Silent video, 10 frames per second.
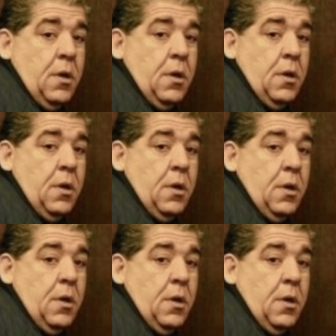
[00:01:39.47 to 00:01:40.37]

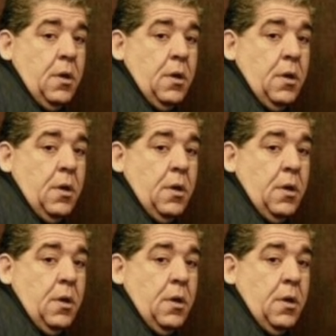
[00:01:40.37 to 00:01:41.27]

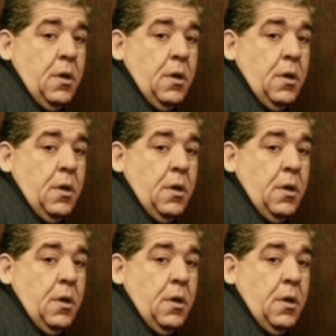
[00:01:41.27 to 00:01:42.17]

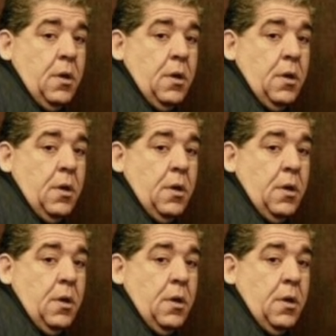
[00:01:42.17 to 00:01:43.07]

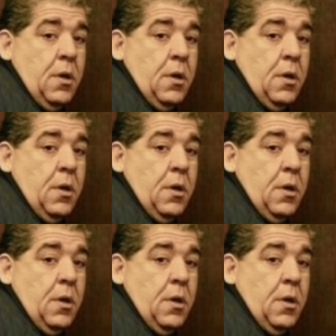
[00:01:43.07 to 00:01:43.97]

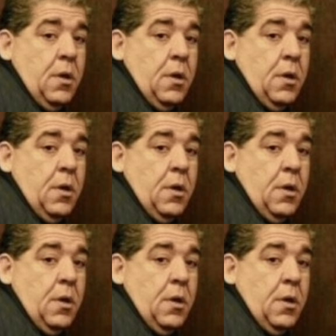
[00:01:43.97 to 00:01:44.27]
The face doesn't move, so there is nothing to read.